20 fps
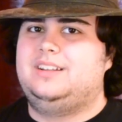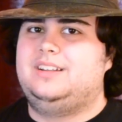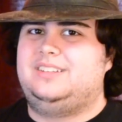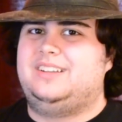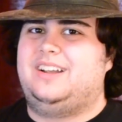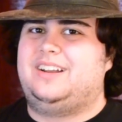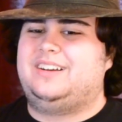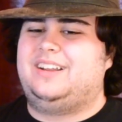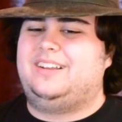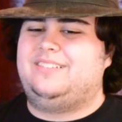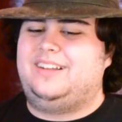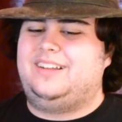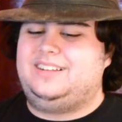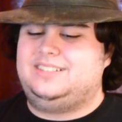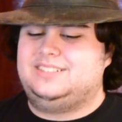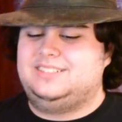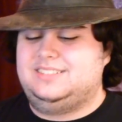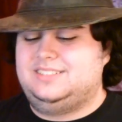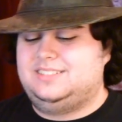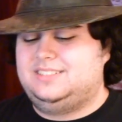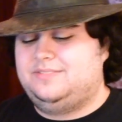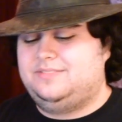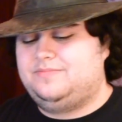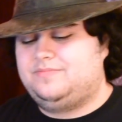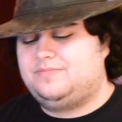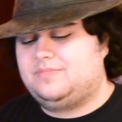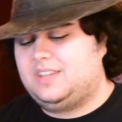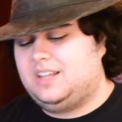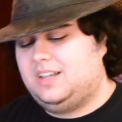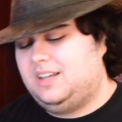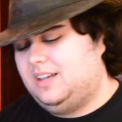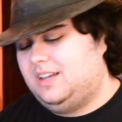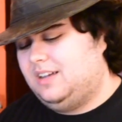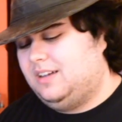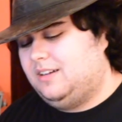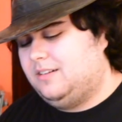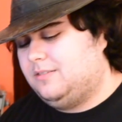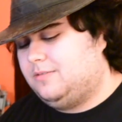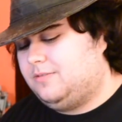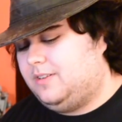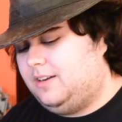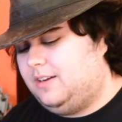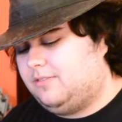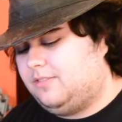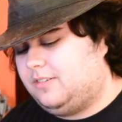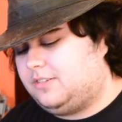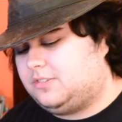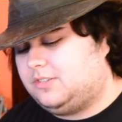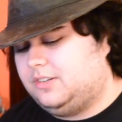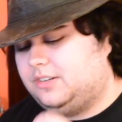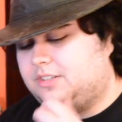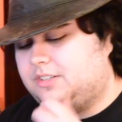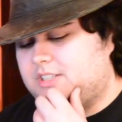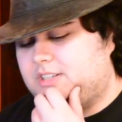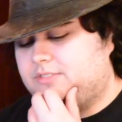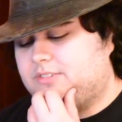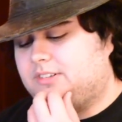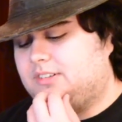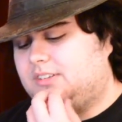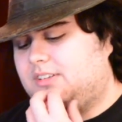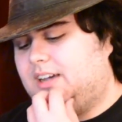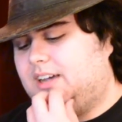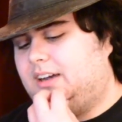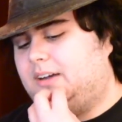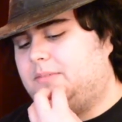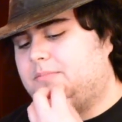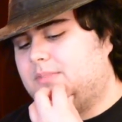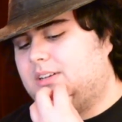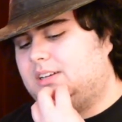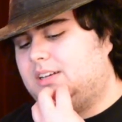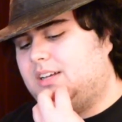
Dark Knight Rises. Favorite trilogy of all time.